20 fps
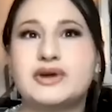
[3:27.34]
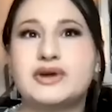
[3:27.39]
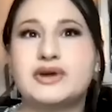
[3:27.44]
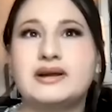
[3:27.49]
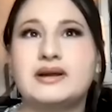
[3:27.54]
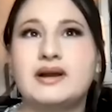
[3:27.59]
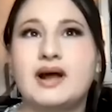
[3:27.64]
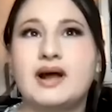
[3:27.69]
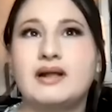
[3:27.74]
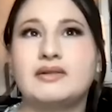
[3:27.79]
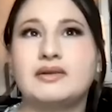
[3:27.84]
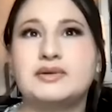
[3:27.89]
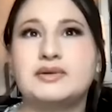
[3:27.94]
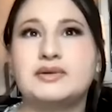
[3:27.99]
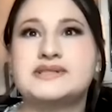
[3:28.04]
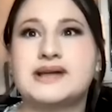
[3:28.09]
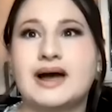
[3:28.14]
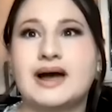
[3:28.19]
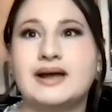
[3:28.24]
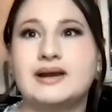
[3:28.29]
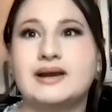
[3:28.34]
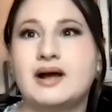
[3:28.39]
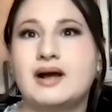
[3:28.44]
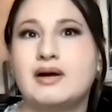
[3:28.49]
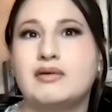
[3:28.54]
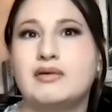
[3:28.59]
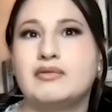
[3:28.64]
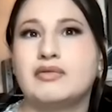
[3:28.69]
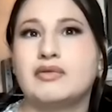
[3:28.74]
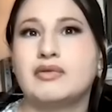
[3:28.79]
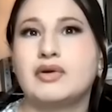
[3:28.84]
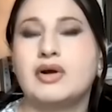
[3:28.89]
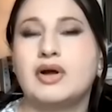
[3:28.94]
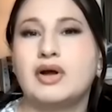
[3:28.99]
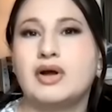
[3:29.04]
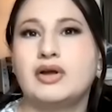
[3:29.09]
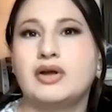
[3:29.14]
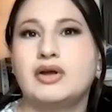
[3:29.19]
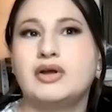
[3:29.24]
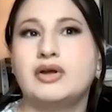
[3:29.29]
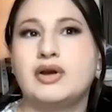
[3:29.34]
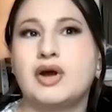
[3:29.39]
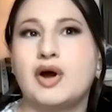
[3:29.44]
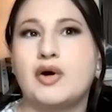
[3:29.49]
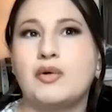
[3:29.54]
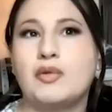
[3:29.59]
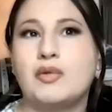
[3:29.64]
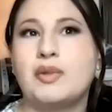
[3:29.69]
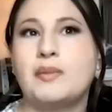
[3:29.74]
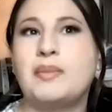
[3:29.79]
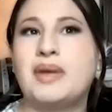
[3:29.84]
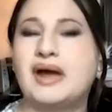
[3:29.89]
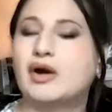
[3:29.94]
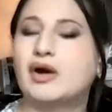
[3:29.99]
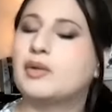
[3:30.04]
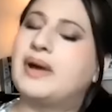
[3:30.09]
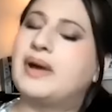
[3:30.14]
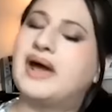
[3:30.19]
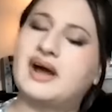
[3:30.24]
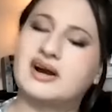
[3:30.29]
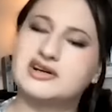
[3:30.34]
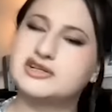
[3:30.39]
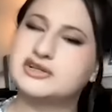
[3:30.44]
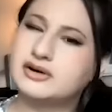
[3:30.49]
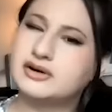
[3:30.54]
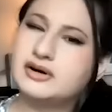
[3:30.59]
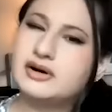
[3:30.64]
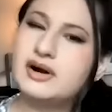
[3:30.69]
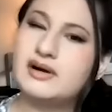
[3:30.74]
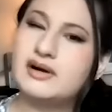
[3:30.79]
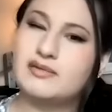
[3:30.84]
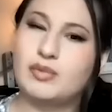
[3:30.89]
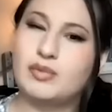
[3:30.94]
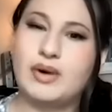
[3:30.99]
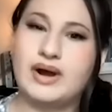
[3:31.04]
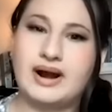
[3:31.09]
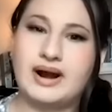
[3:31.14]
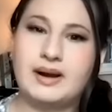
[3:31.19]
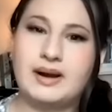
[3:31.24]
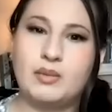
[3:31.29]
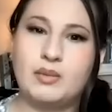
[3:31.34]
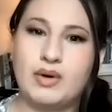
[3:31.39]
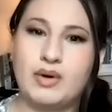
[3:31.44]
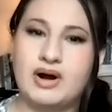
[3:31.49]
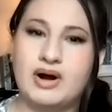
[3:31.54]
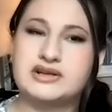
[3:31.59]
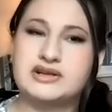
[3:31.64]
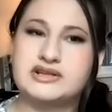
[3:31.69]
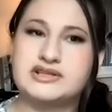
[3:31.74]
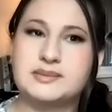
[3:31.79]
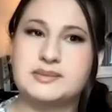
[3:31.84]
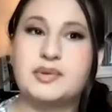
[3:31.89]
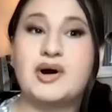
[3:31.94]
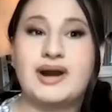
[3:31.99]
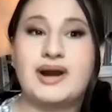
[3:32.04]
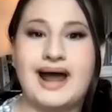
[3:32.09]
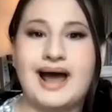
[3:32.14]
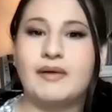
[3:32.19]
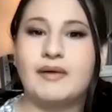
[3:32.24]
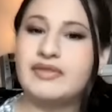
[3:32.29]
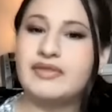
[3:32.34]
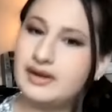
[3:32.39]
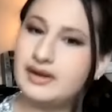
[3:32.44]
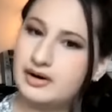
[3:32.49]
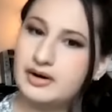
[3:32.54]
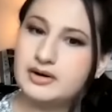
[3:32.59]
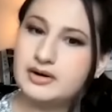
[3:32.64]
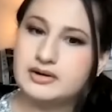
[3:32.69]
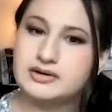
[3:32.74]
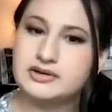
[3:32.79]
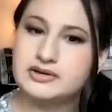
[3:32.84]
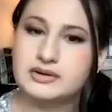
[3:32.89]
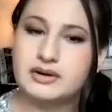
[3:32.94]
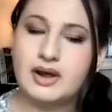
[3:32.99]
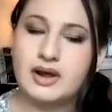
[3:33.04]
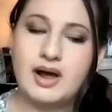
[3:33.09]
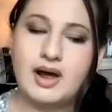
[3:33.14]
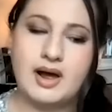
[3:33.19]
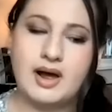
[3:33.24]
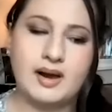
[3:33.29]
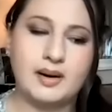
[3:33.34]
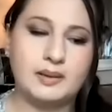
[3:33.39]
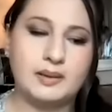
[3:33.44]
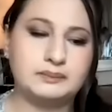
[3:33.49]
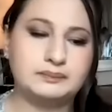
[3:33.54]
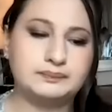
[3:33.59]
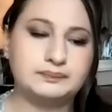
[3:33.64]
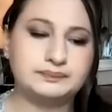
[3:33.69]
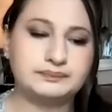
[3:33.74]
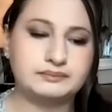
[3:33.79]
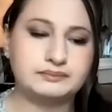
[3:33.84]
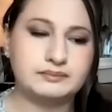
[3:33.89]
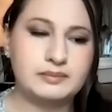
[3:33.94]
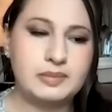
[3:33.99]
trying to not lose sight of, you know, the bigger picture of what I want to put out there um